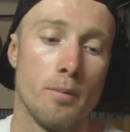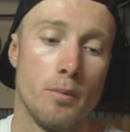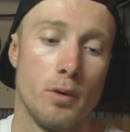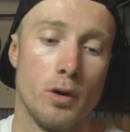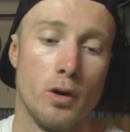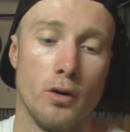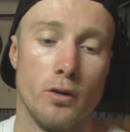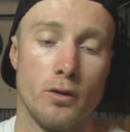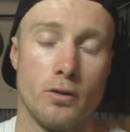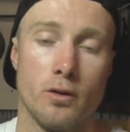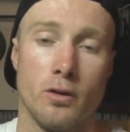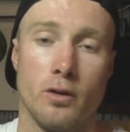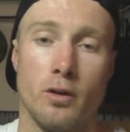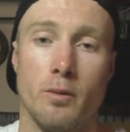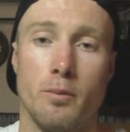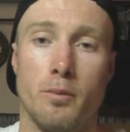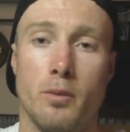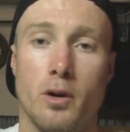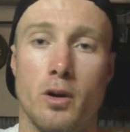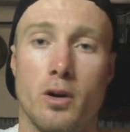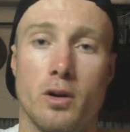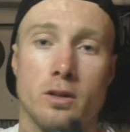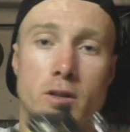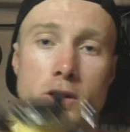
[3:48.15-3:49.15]
both on the
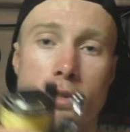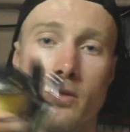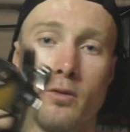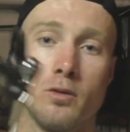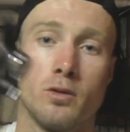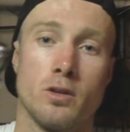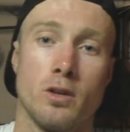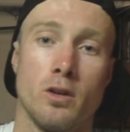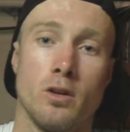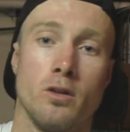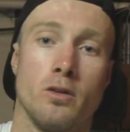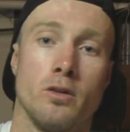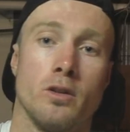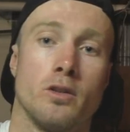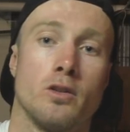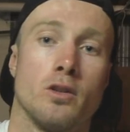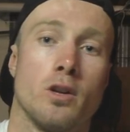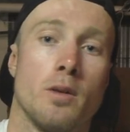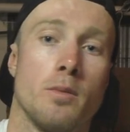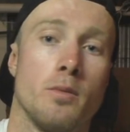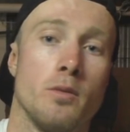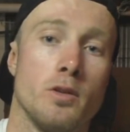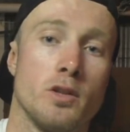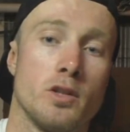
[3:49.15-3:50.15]
box and also on the
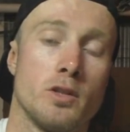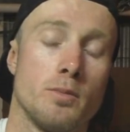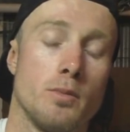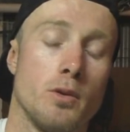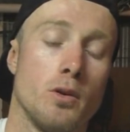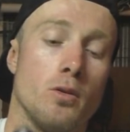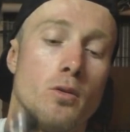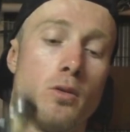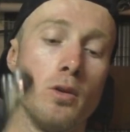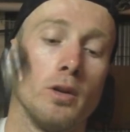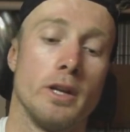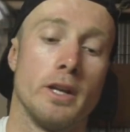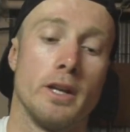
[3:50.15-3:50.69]
top of the spool